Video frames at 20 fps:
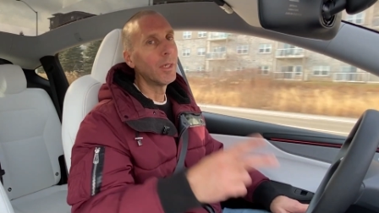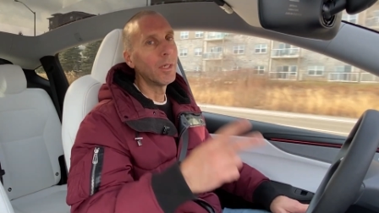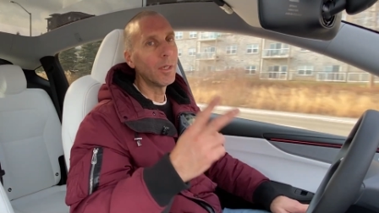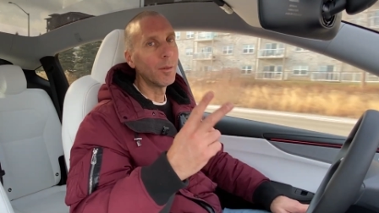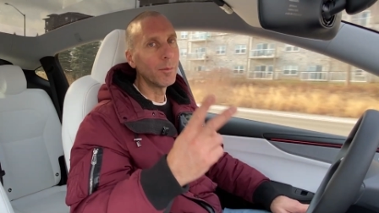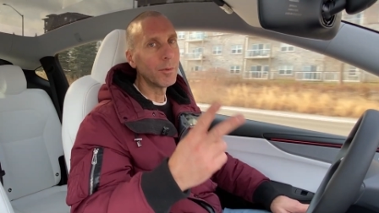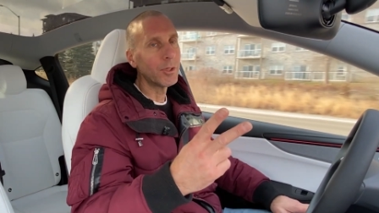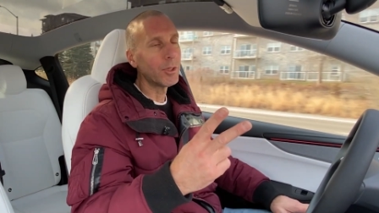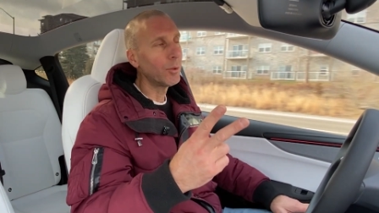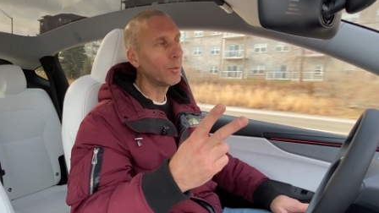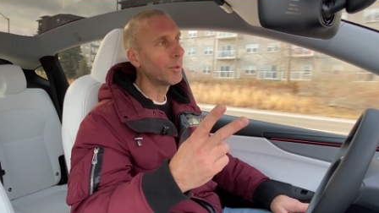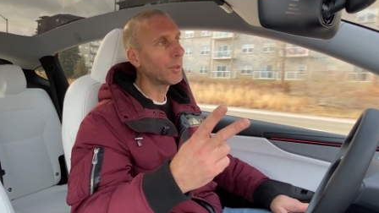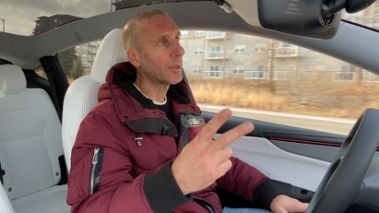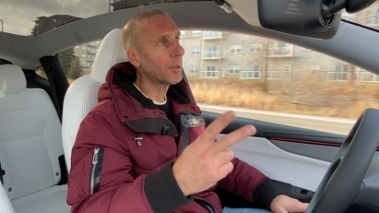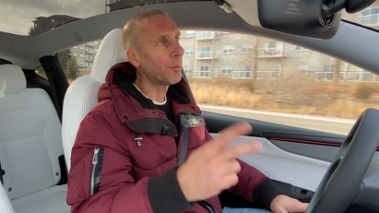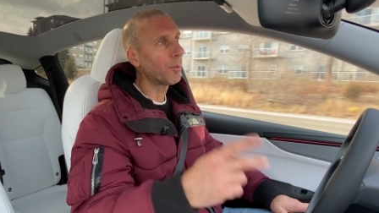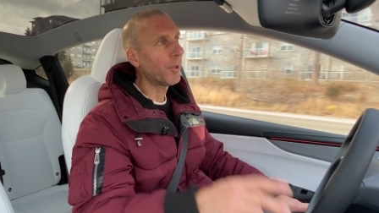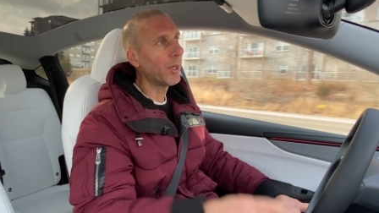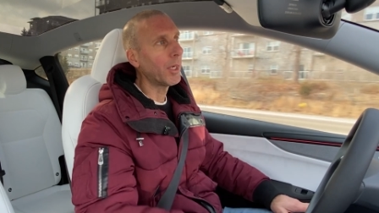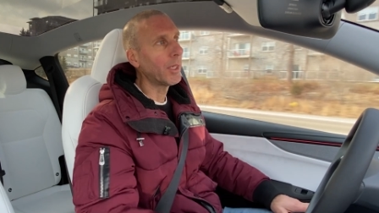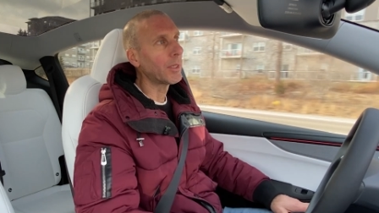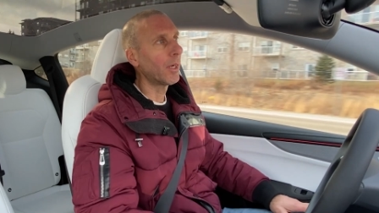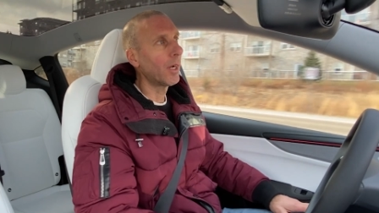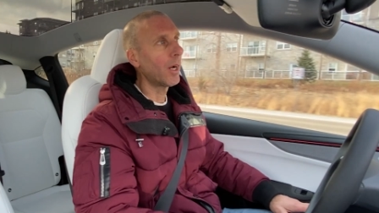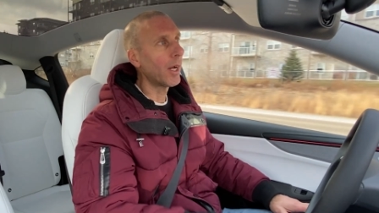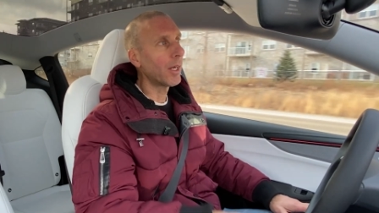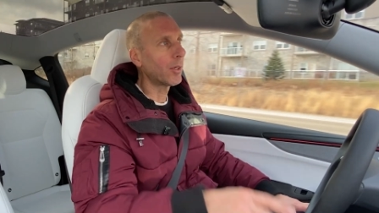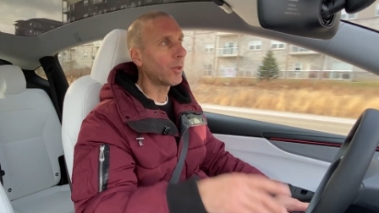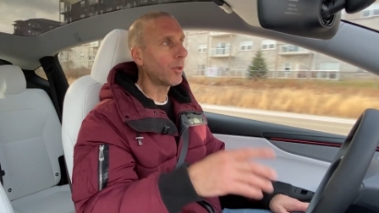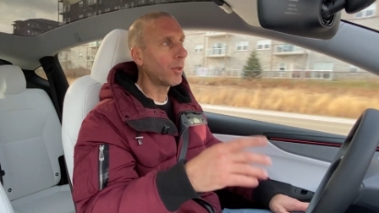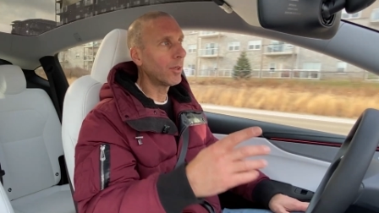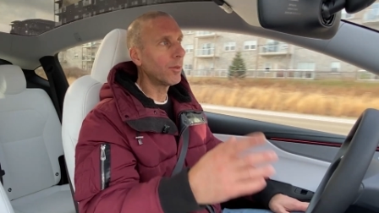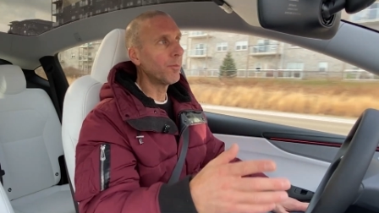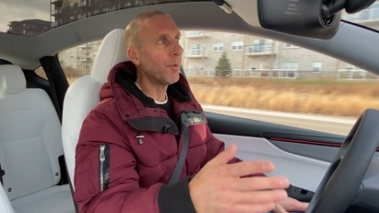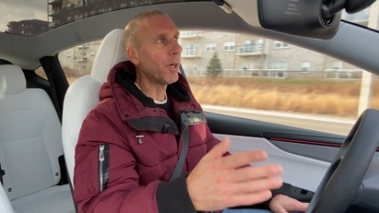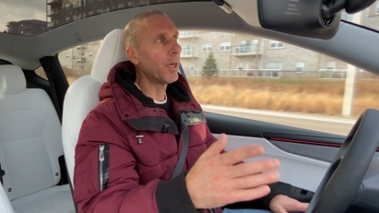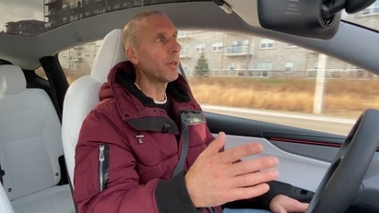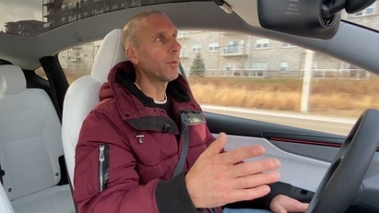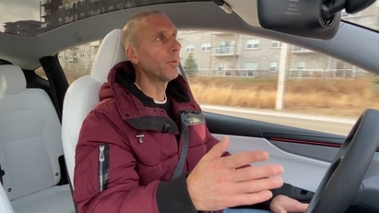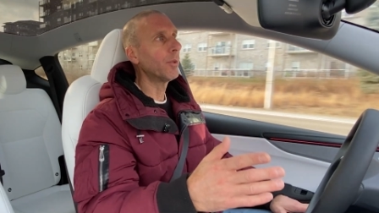Number two is the price. I could have
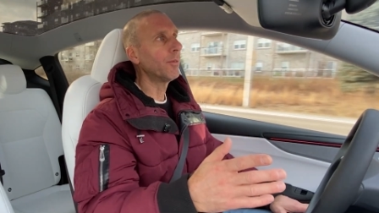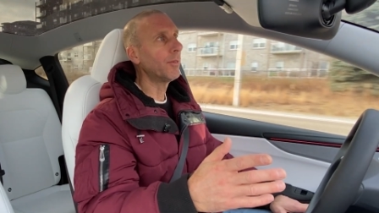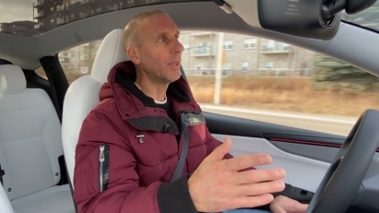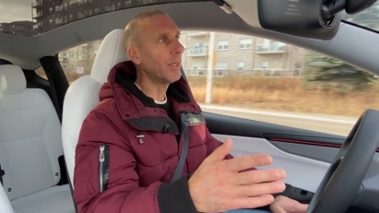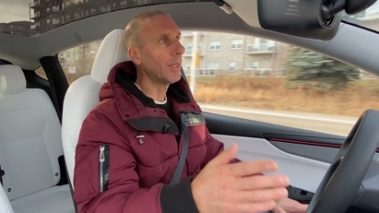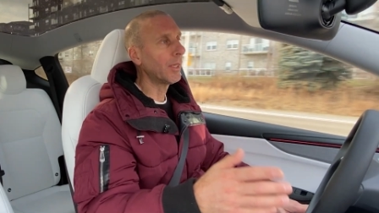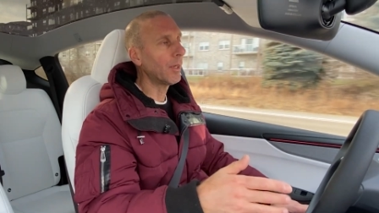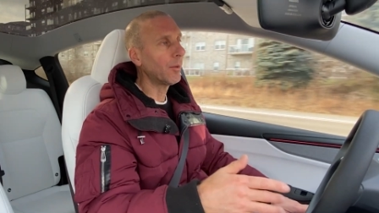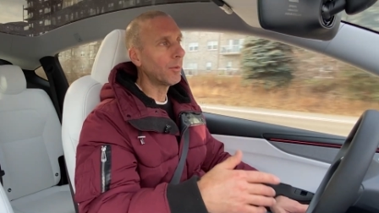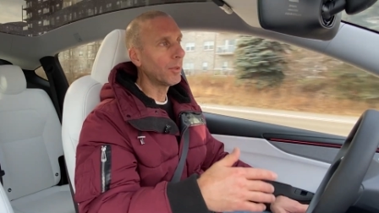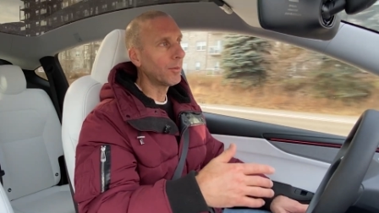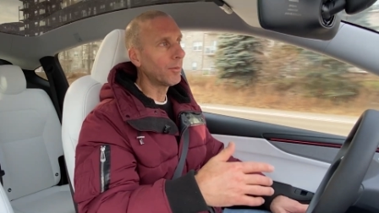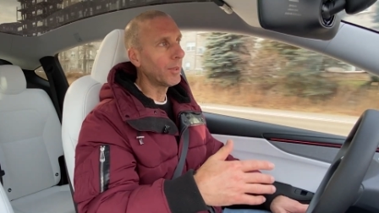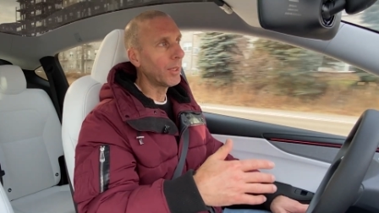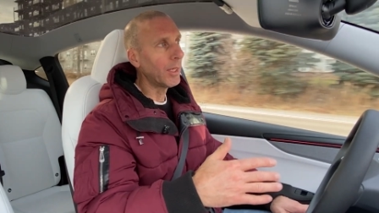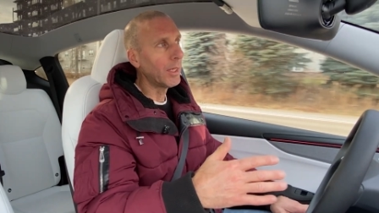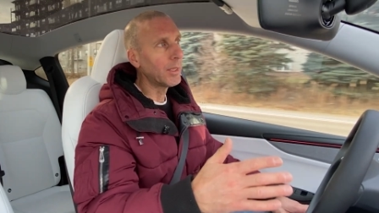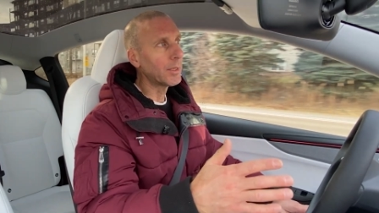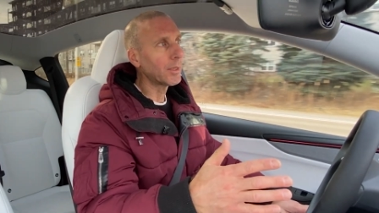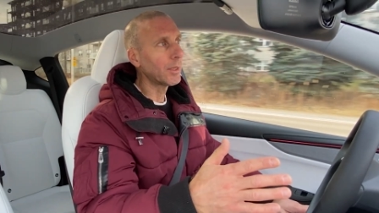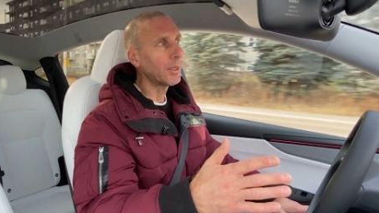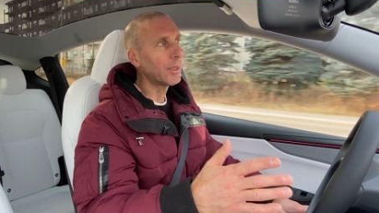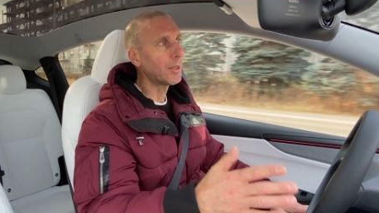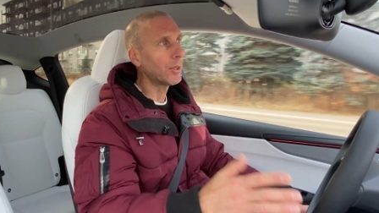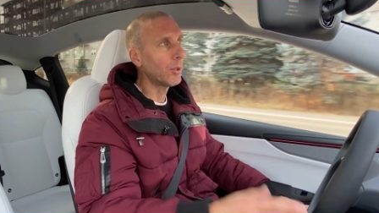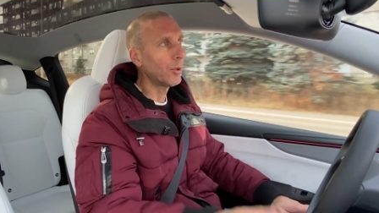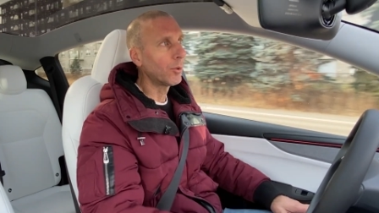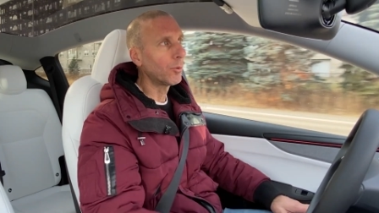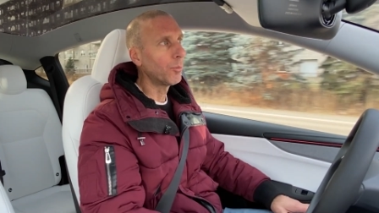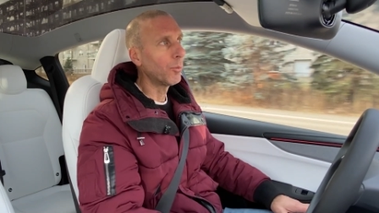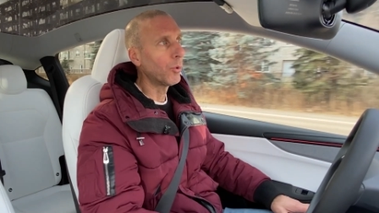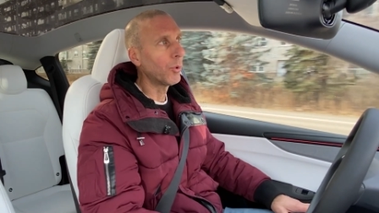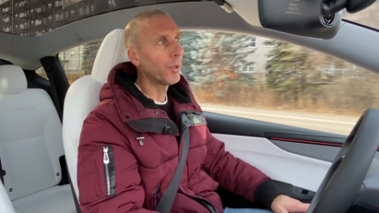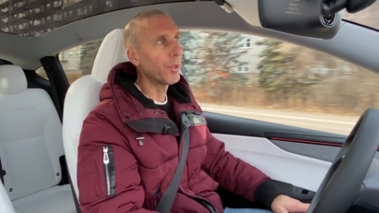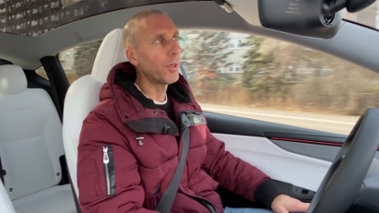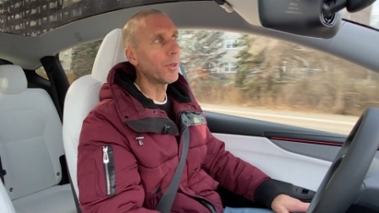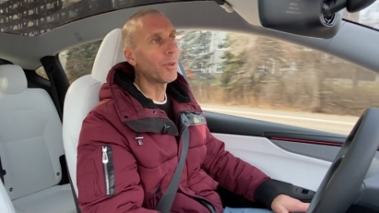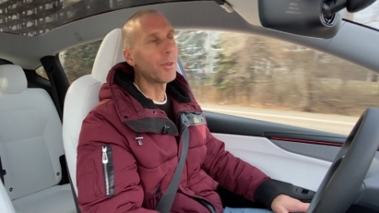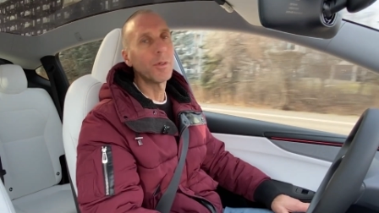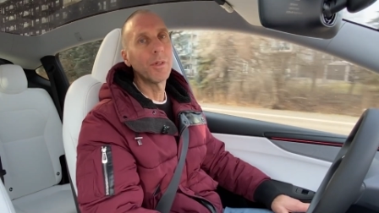bought a Rivian that would have easily towed more
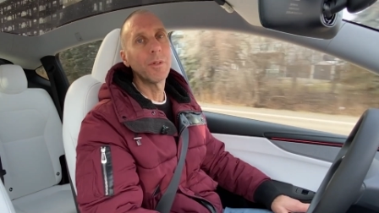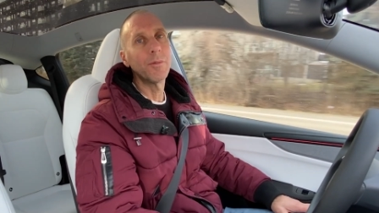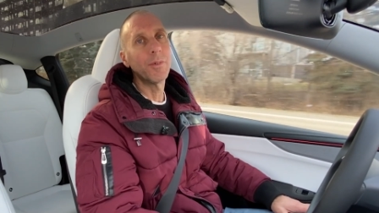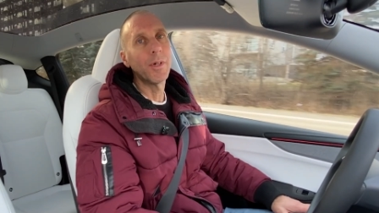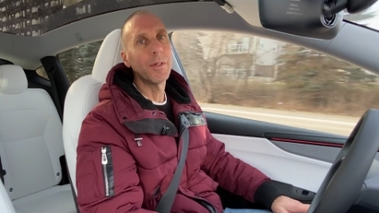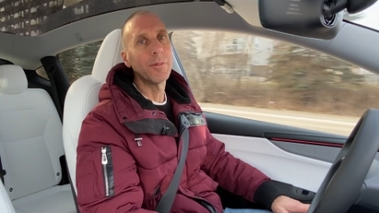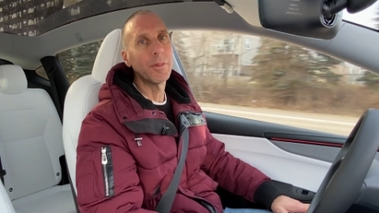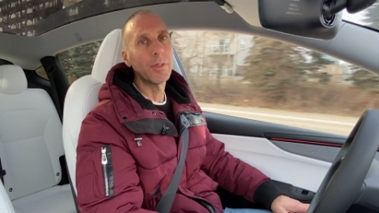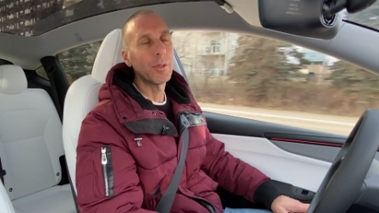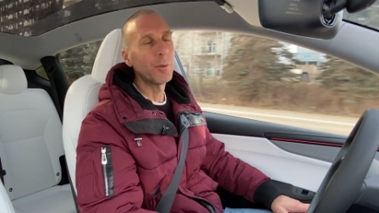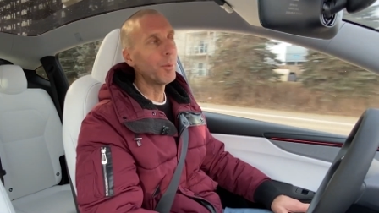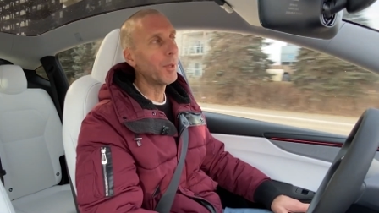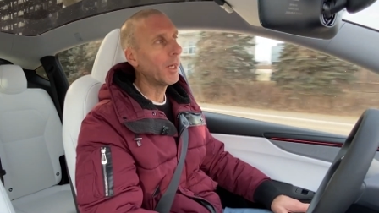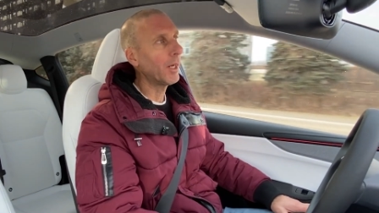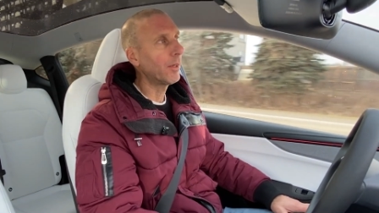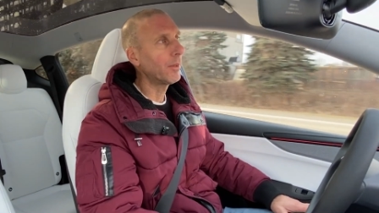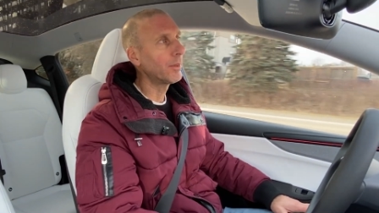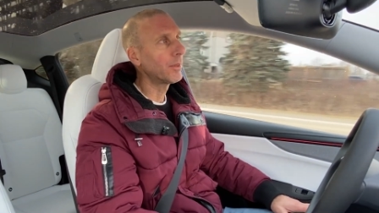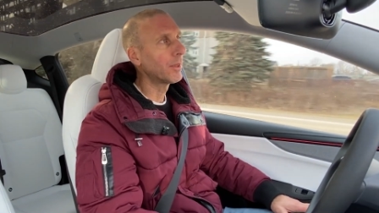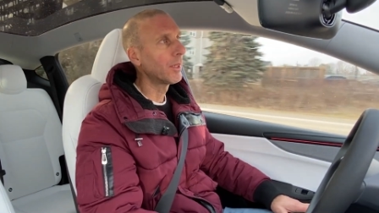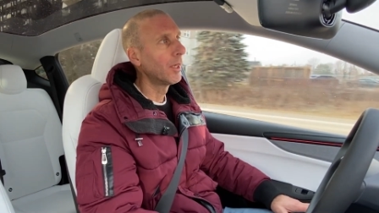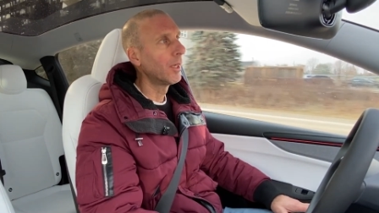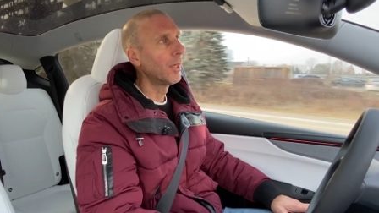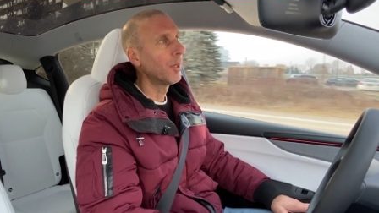than 3,500 pounds,